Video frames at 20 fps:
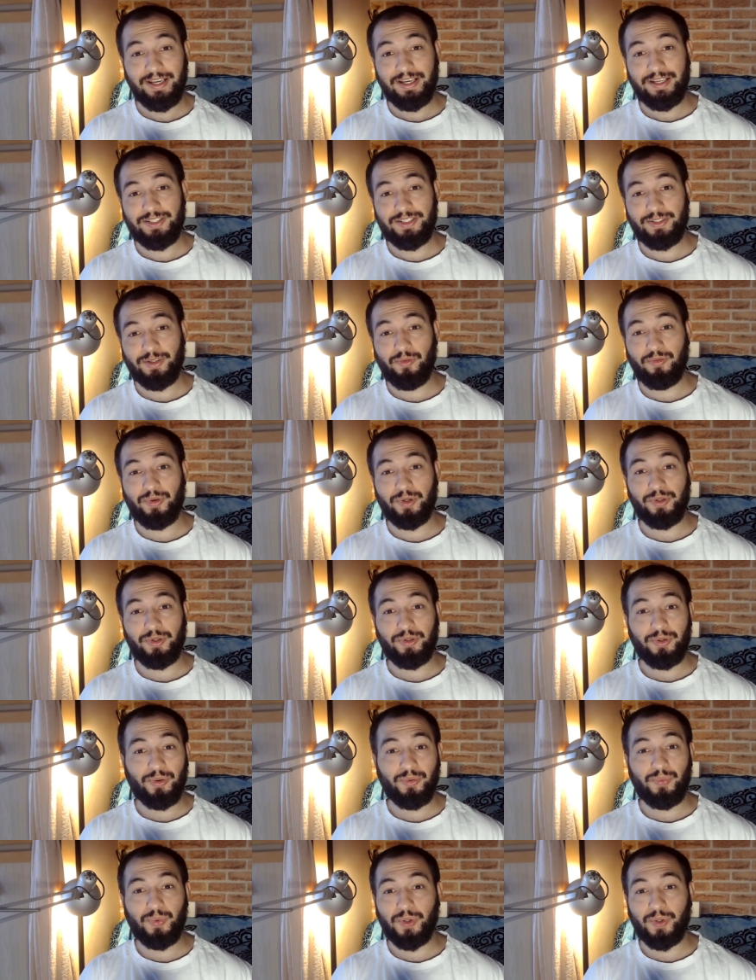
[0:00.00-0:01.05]
so for
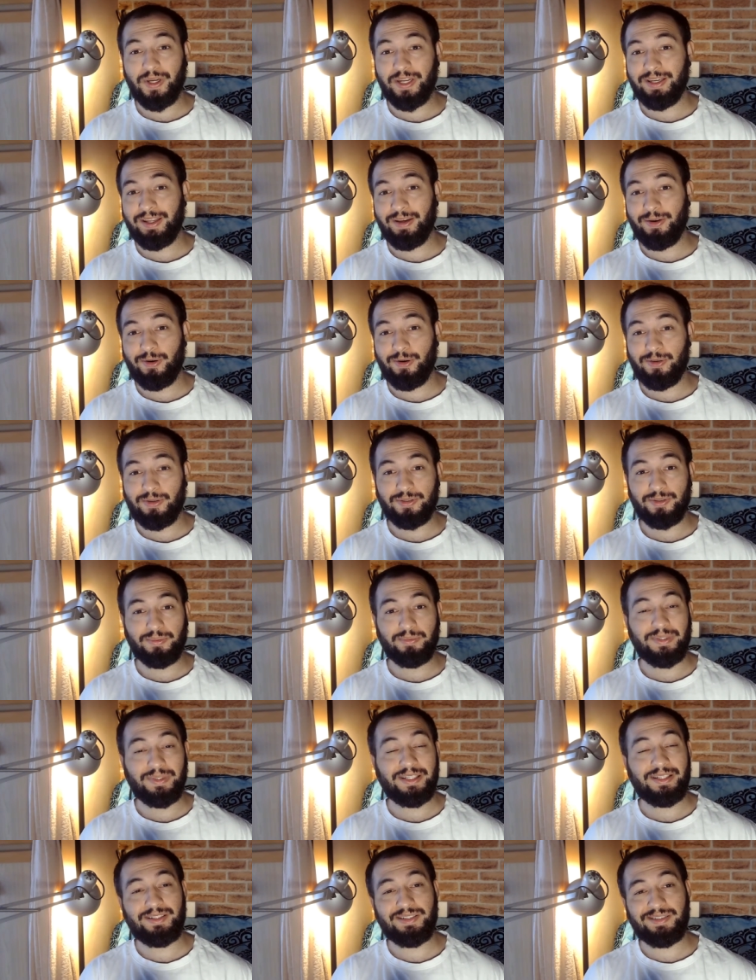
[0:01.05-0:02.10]
you we can go to
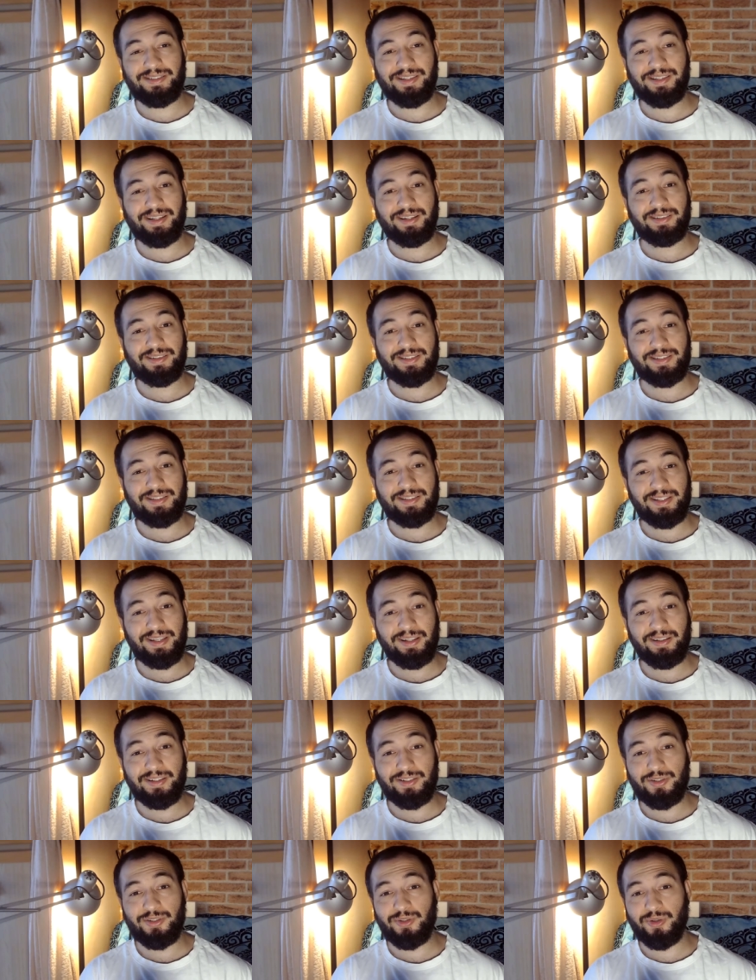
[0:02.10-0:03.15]
beaches and still
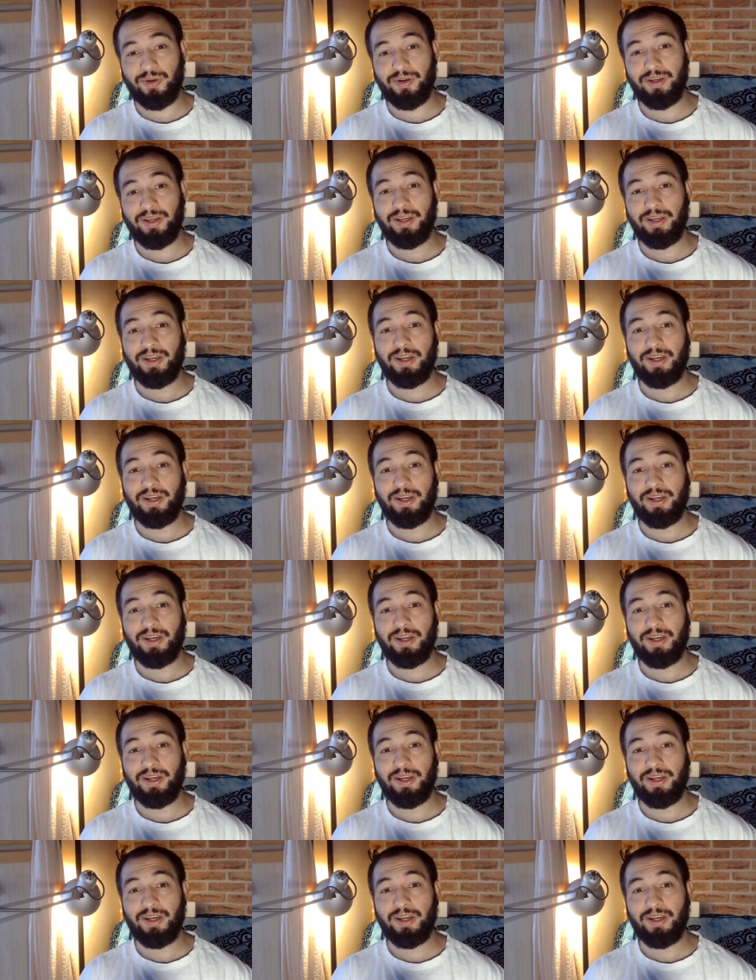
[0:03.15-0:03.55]
enjoy